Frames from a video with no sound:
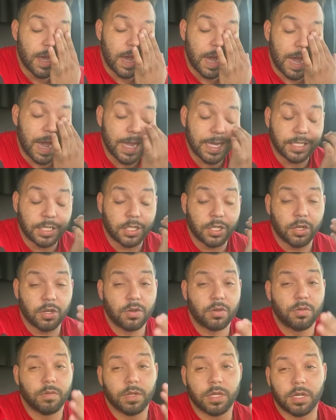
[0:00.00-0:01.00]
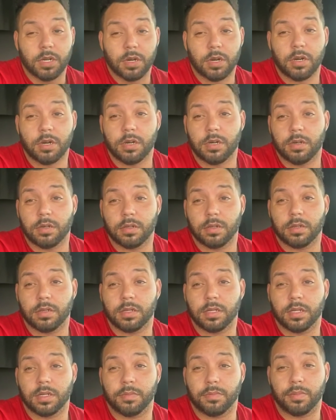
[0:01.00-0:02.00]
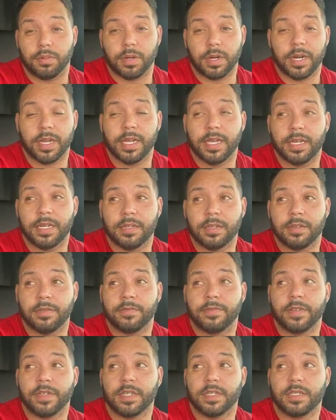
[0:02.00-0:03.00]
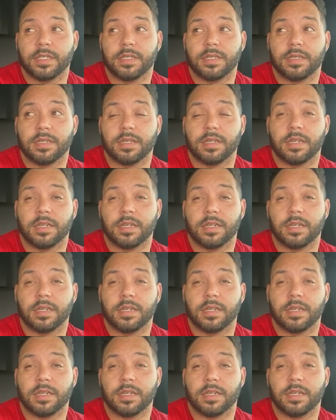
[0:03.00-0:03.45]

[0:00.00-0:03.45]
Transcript: I don't recall the brand of it,